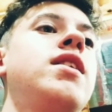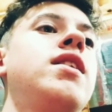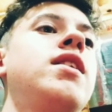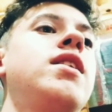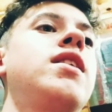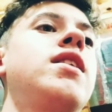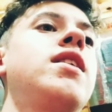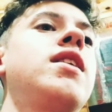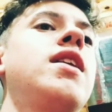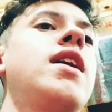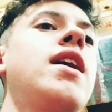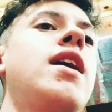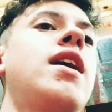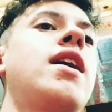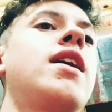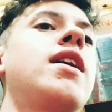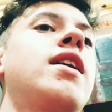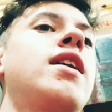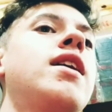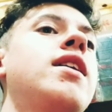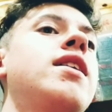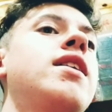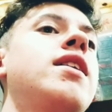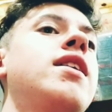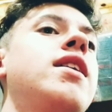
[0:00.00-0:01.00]
yeah,
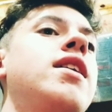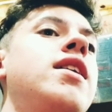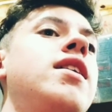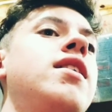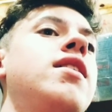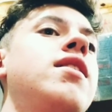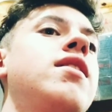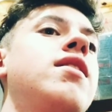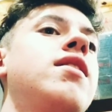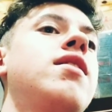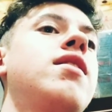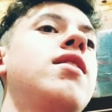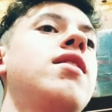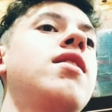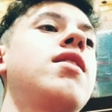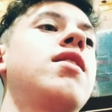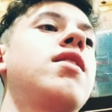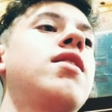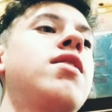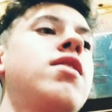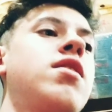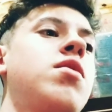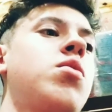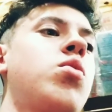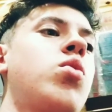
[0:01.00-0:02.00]
it needs
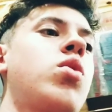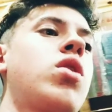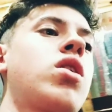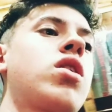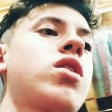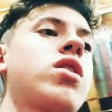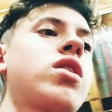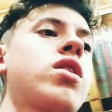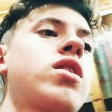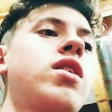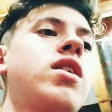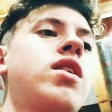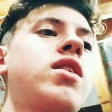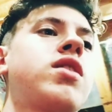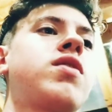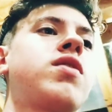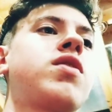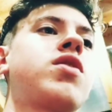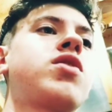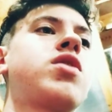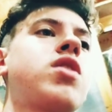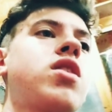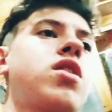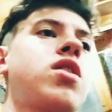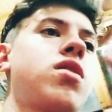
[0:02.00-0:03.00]
some work, that's for
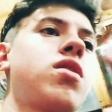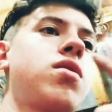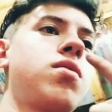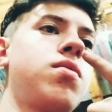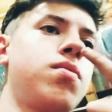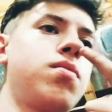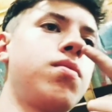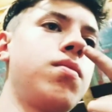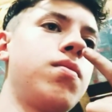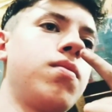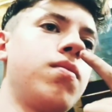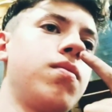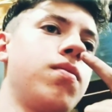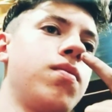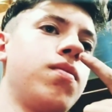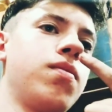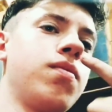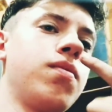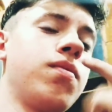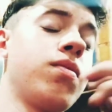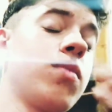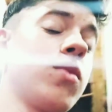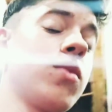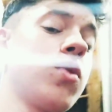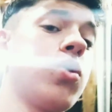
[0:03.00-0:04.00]
sure.
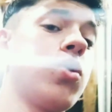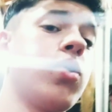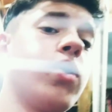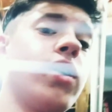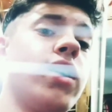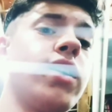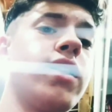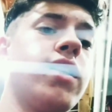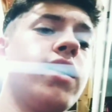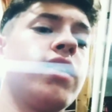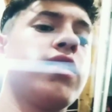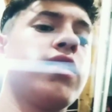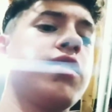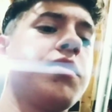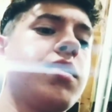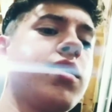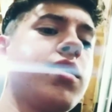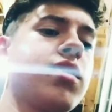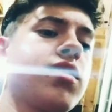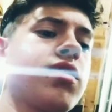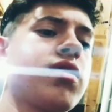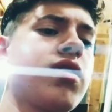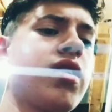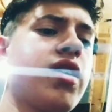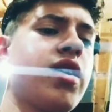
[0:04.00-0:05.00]
Oh yeah, that
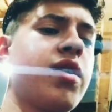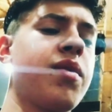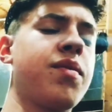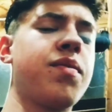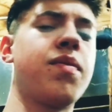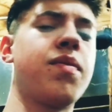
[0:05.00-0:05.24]
smells great.